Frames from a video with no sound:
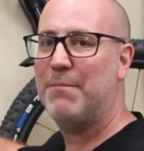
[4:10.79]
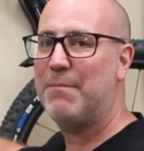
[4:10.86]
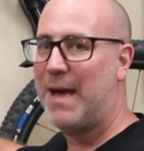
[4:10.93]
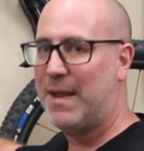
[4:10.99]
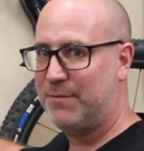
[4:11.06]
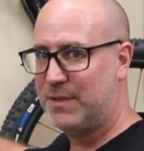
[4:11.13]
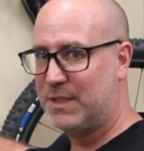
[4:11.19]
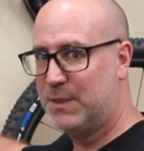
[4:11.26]

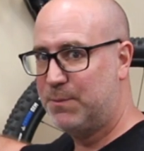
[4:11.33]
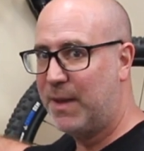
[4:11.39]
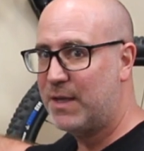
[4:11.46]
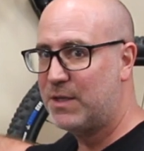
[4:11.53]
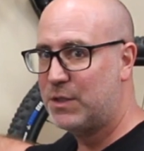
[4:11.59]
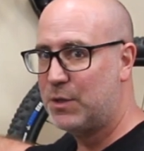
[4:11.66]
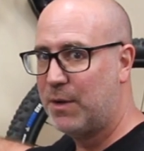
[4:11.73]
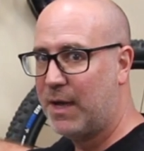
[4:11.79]
amount of
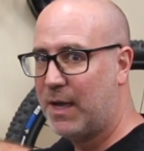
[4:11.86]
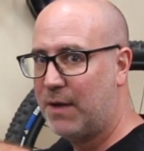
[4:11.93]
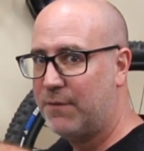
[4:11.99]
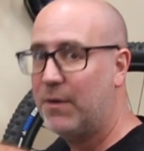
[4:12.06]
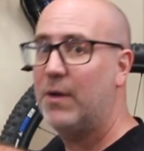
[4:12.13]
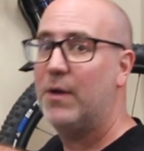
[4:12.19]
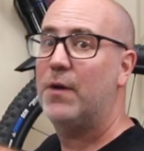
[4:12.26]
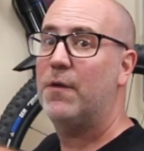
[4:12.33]
space you
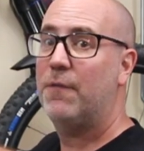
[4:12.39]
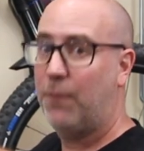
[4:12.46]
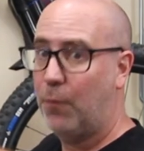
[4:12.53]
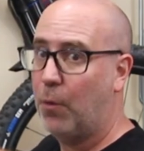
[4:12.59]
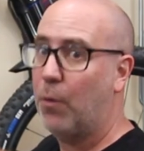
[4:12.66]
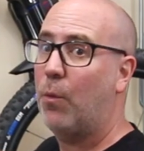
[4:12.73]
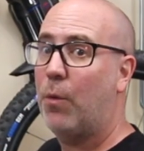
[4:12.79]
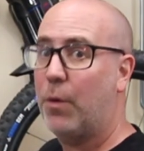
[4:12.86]
have
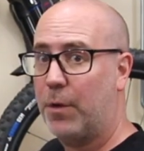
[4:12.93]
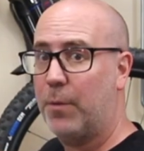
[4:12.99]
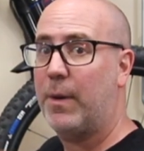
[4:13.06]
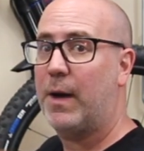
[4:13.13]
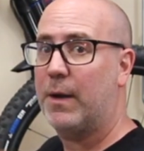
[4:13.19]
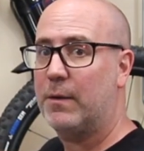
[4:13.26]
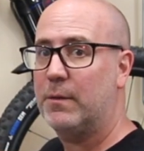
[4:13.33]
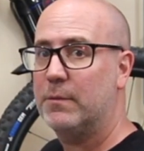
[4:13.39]
for a water
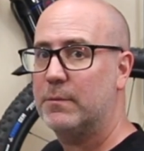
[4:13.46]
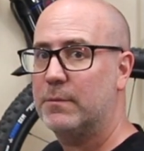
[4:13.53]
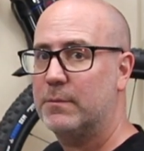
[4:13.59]
bottle.